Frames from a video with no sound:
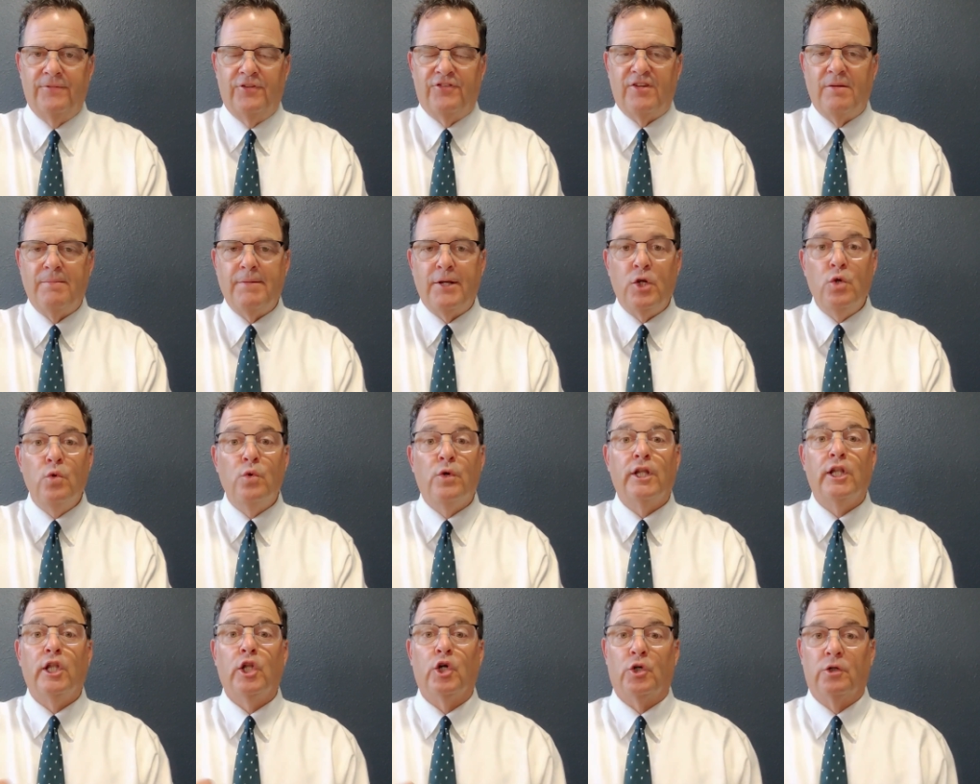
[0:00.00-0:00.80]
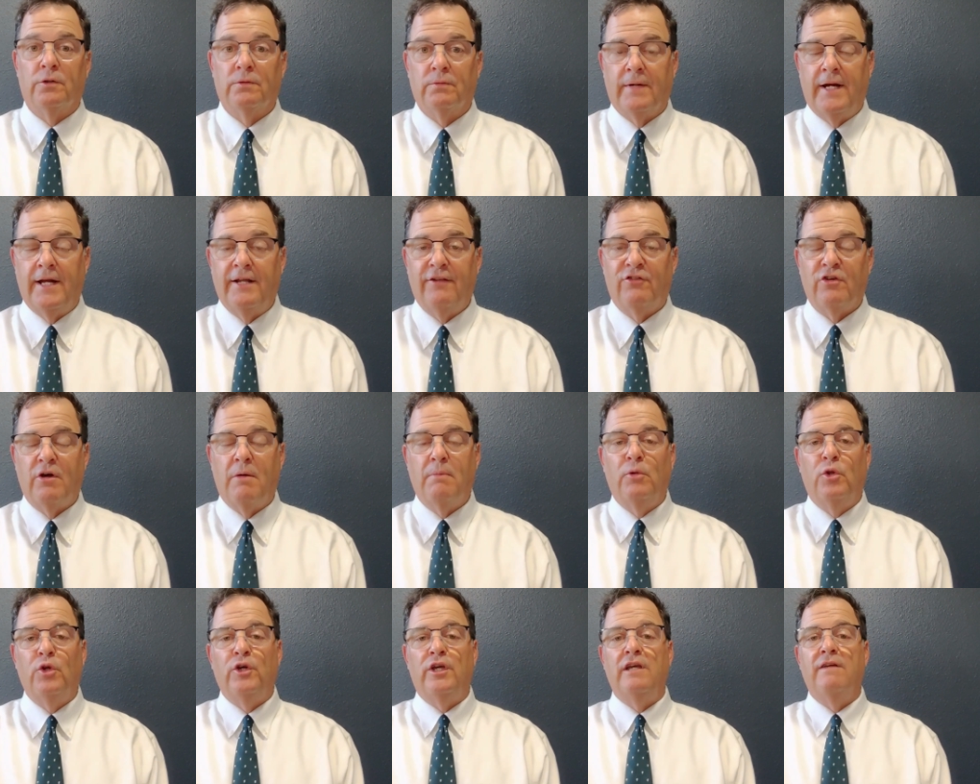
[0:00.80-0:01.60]
somebody who can learn, right? So
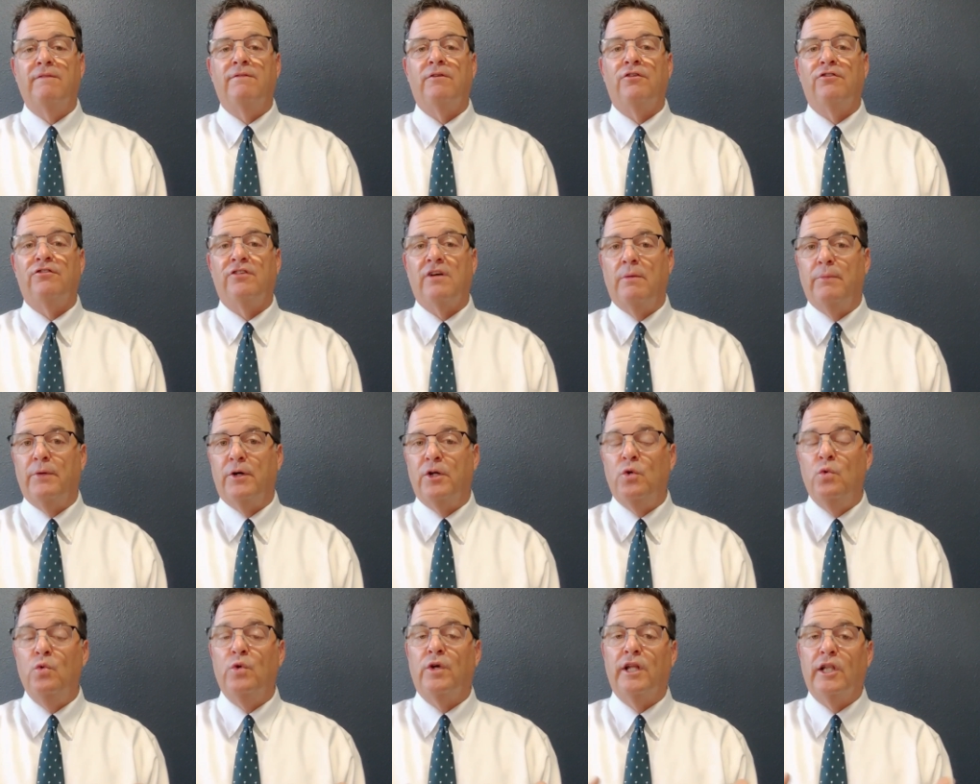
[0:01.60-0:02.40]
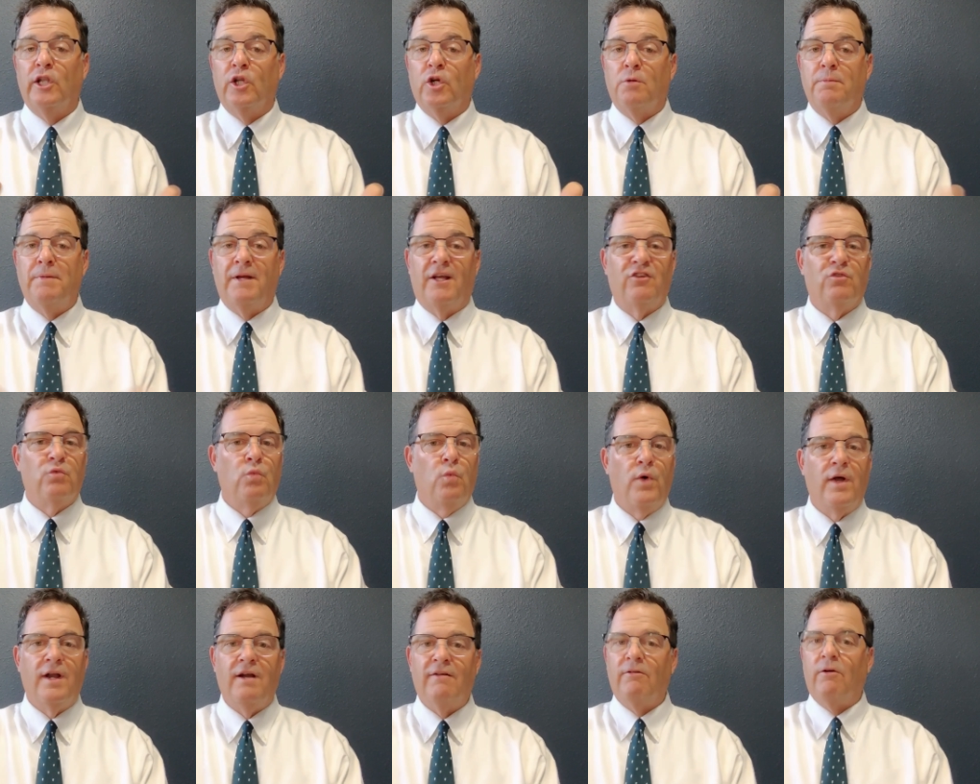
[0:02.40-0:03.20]
I'm looking for someone who can learn because
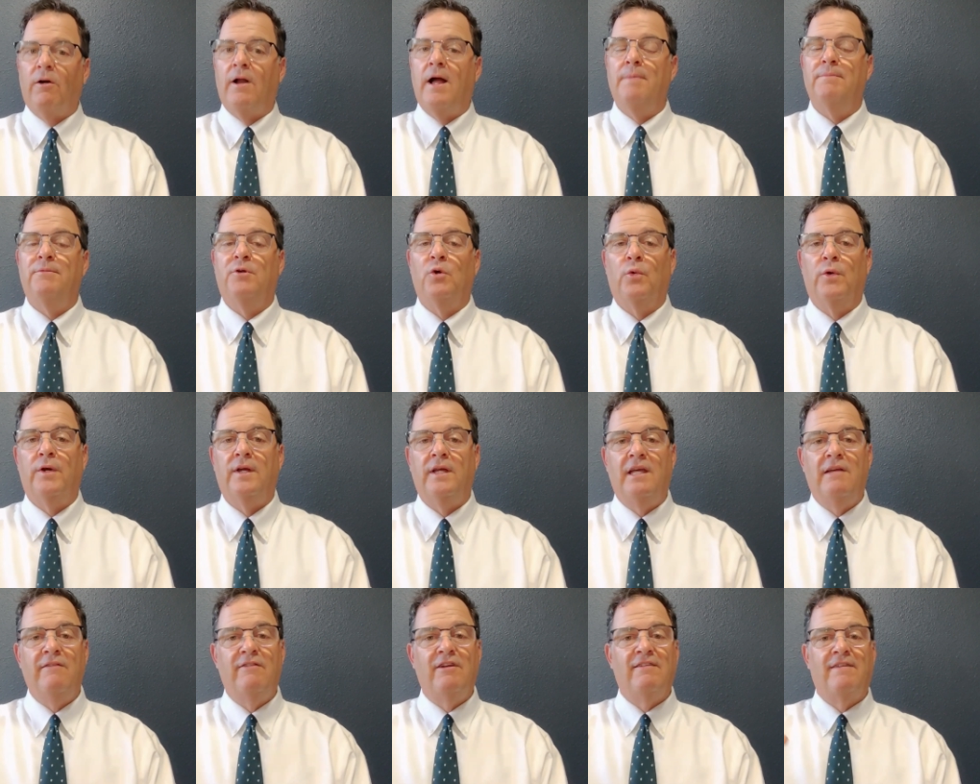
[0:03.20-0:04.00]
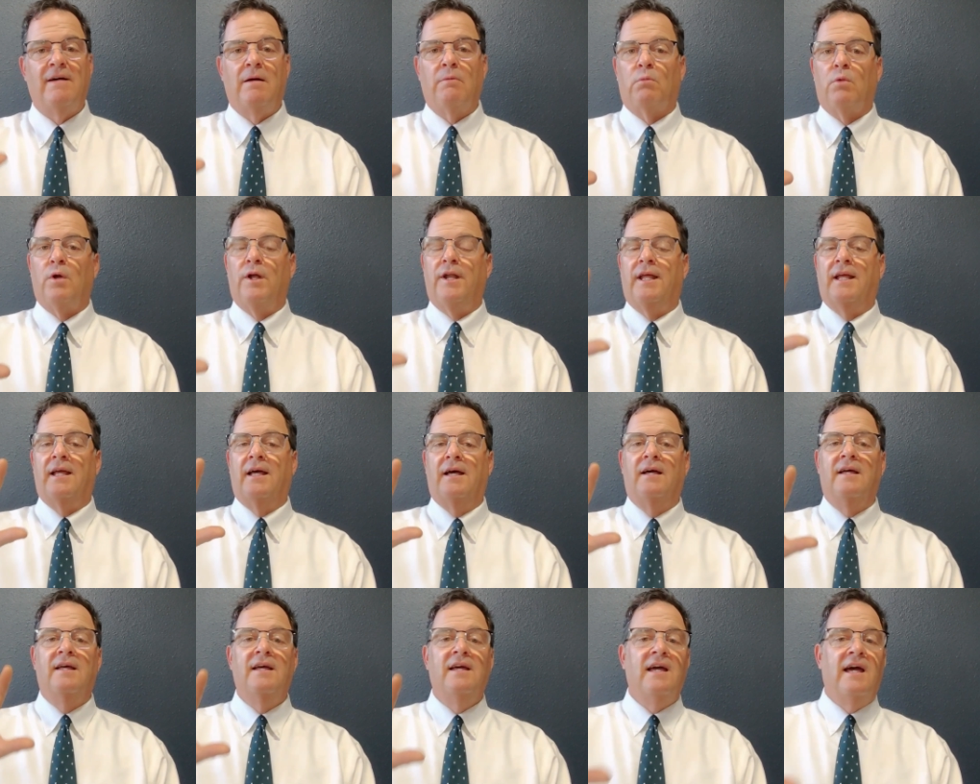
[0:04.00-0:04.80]
whatever I'm doing, even if I'm running
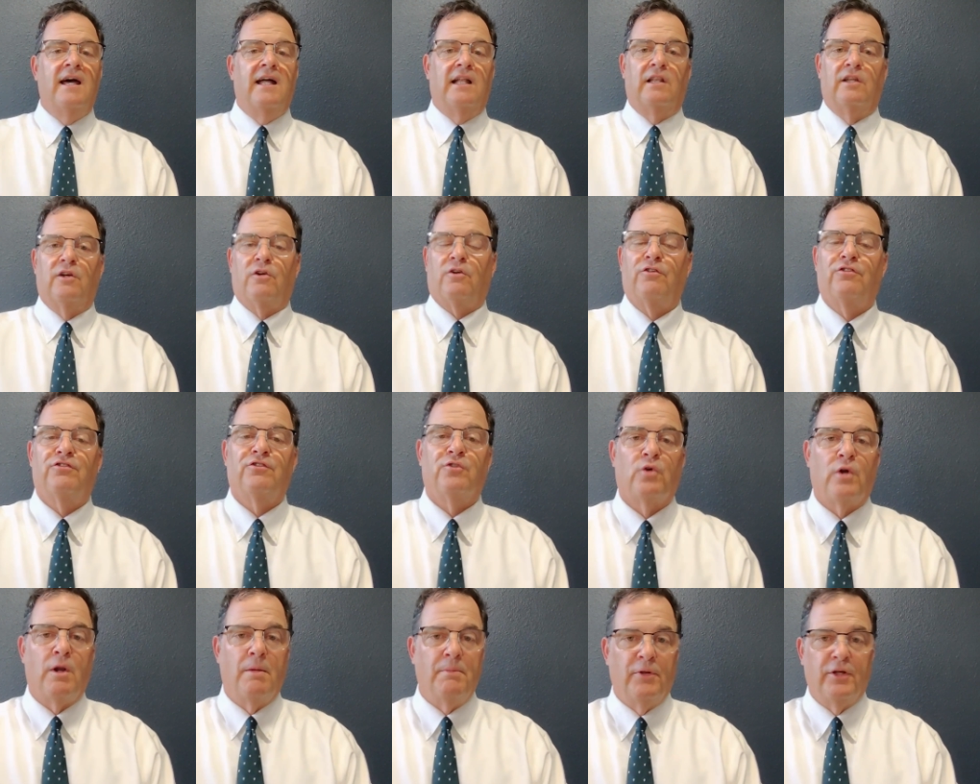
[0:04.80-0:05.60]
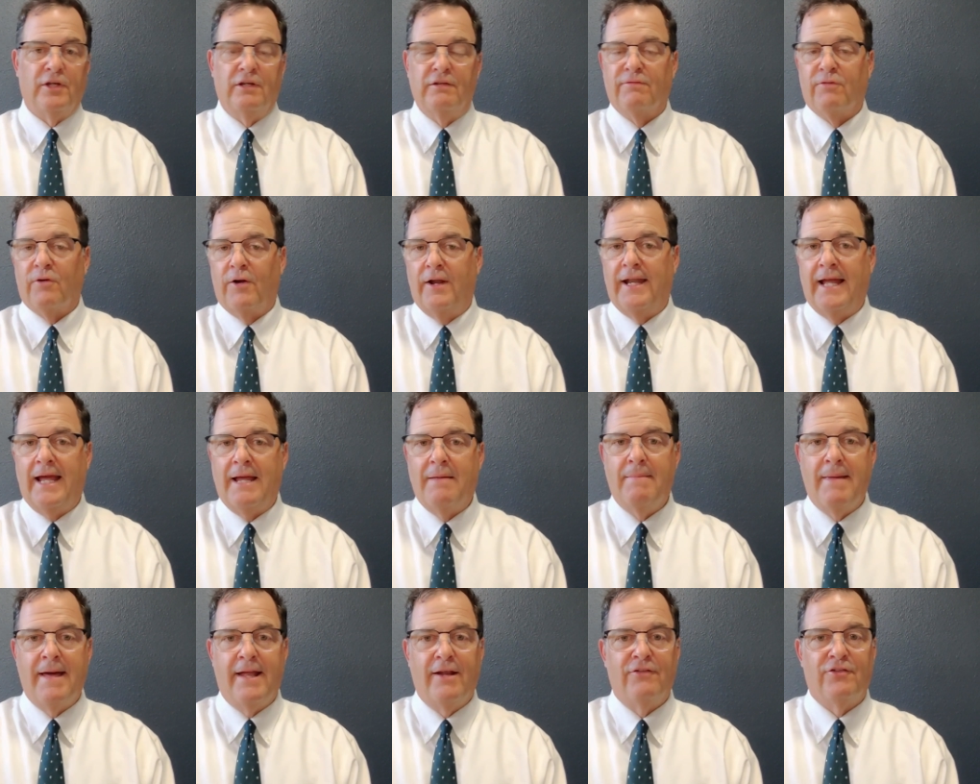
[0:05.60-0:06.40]
a liquor store and I'm looking for a
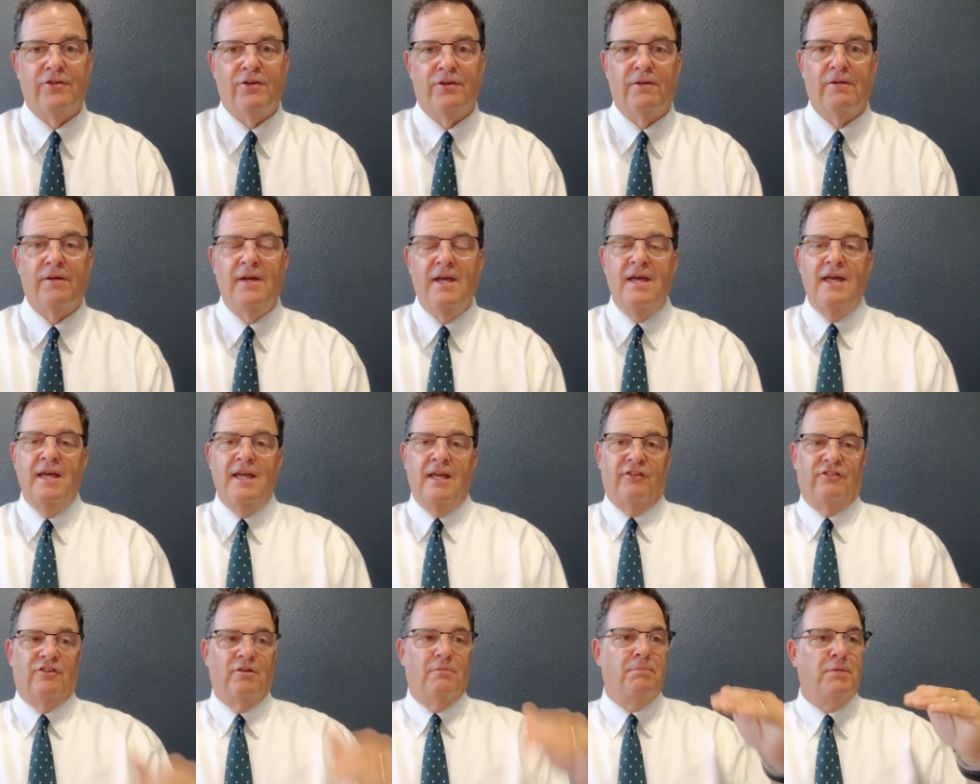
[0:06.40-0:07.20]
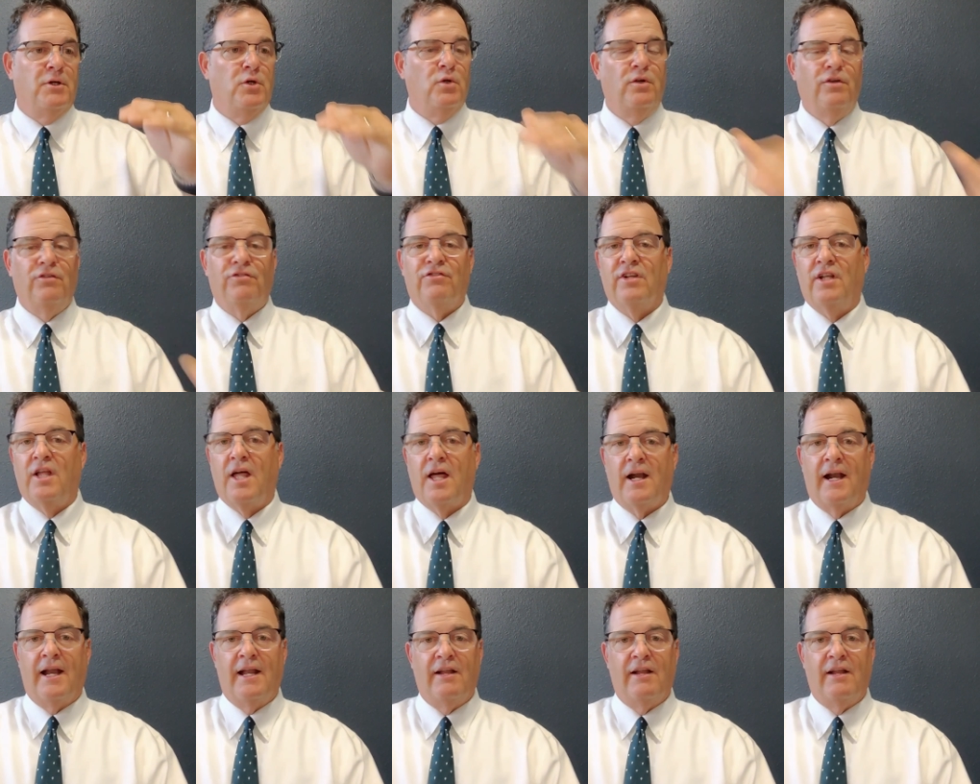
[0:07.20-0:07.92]
night manager, it's a beauty salon, I